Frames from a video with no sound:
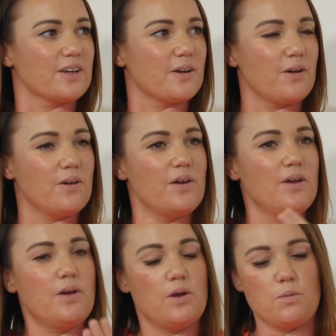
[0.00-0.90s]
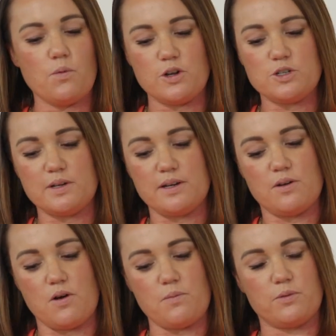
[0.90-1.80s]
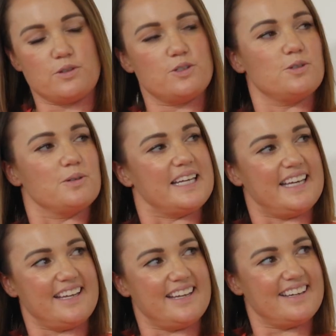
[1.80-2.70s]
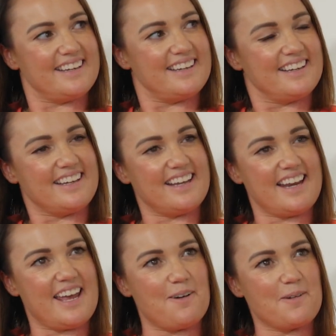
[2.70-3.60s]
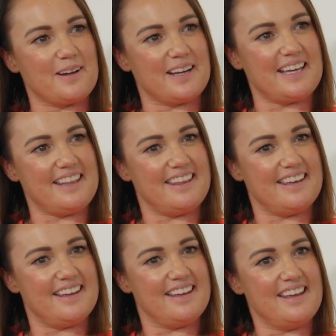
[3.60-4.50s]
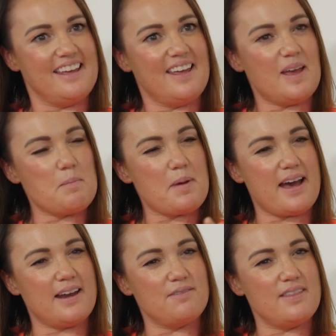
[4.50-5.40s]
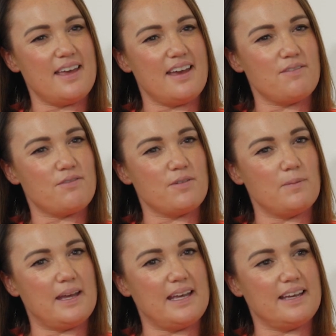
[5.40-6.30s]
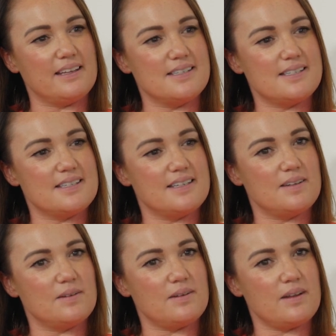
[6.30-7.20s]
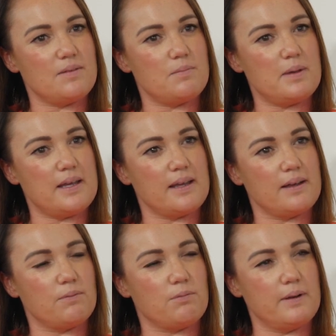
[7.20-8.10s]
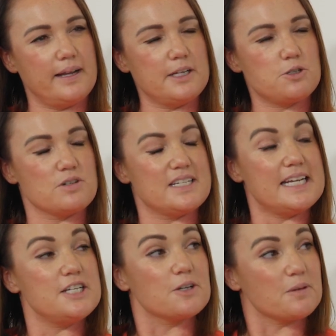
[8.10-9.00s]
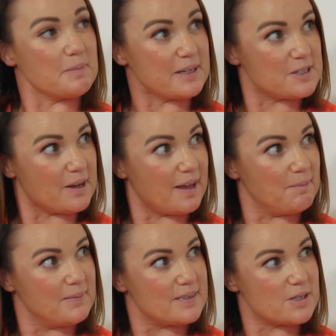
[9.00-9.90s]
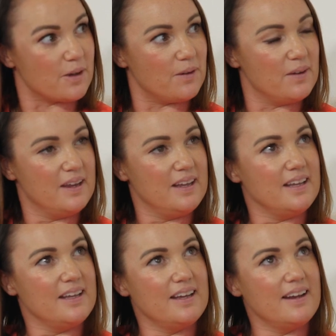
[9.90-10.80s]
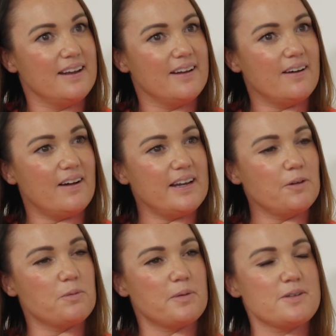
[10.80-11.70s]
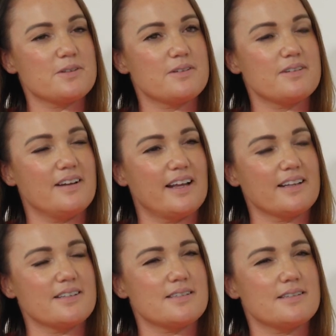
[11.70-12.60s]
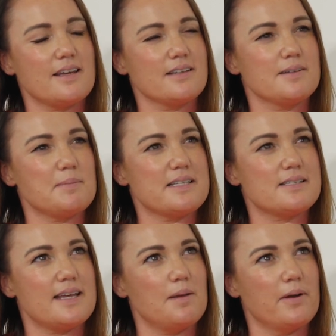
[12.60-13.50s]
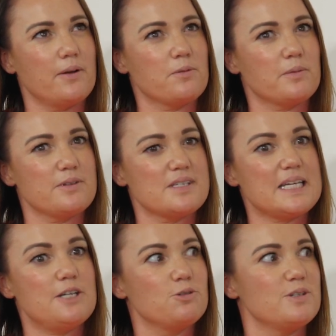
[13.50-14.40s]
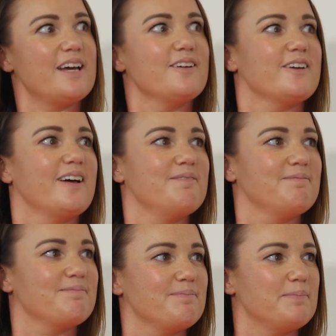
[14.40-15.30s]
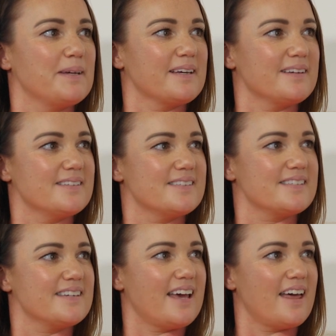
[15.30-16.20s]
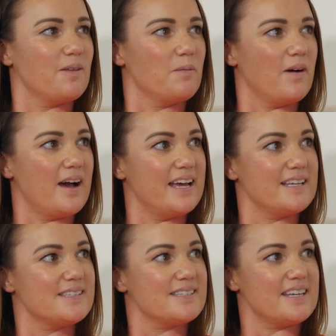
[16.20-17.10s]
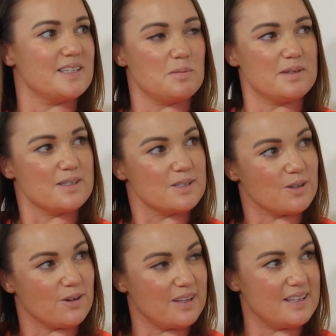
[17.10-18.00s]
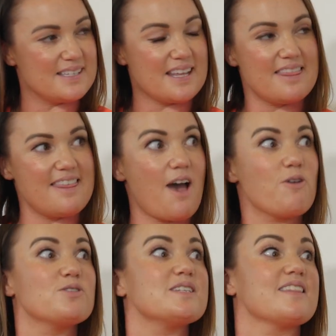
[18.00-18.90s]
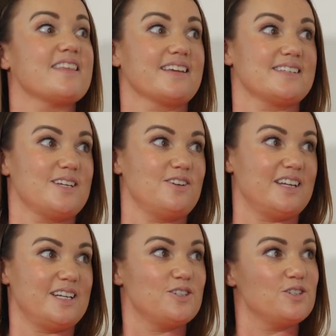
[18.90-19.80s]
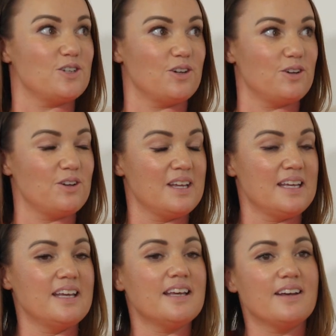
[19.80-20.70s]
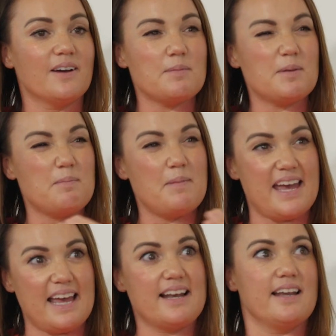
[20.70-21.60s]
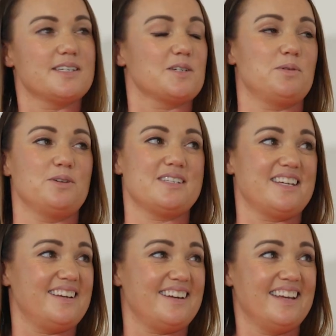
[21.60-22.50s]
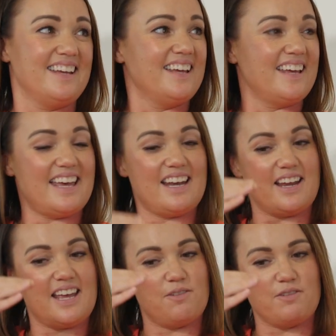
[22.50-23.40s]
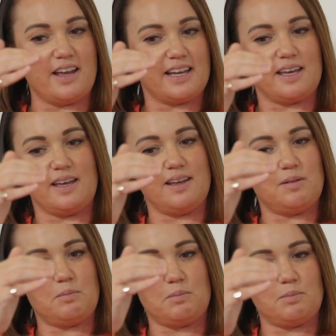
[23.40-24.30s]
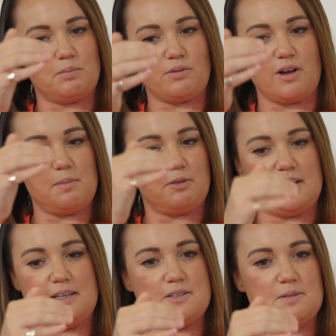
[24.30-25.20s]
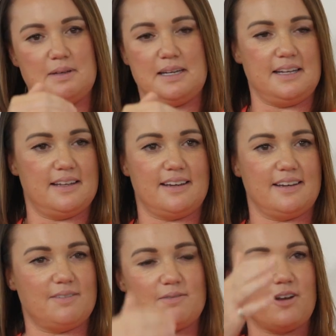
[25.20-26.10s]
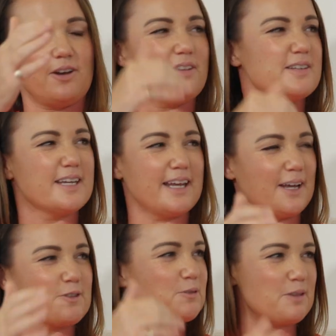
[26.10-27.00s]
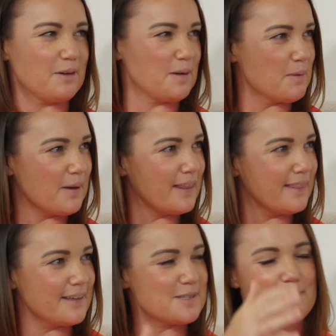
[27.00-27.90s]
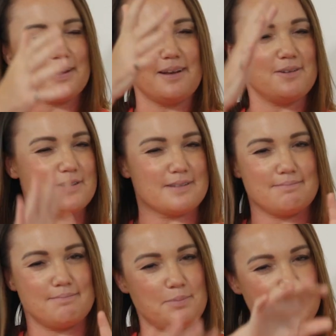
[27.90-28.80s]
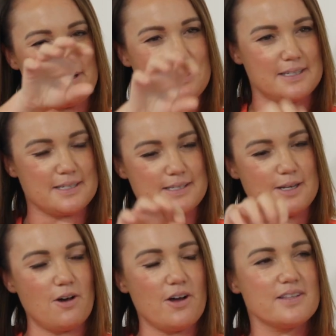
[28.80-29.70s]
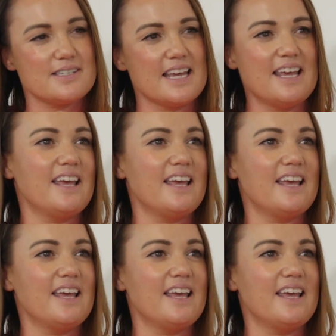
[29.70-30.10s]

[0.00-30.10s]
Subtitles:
and go, what do I not want to do again, and how can I get there? And part of that for me is being really strategic with my time. Yeah. So I almost, like, it sounds a bit sad, but I almost schedule downtime, because otherwise, as a business owner, there's a thousand things that you need to do. I'm a mad list person, and I have like a primary, intermediate, and I know there's an actual theory behind this, but I just put it into slots.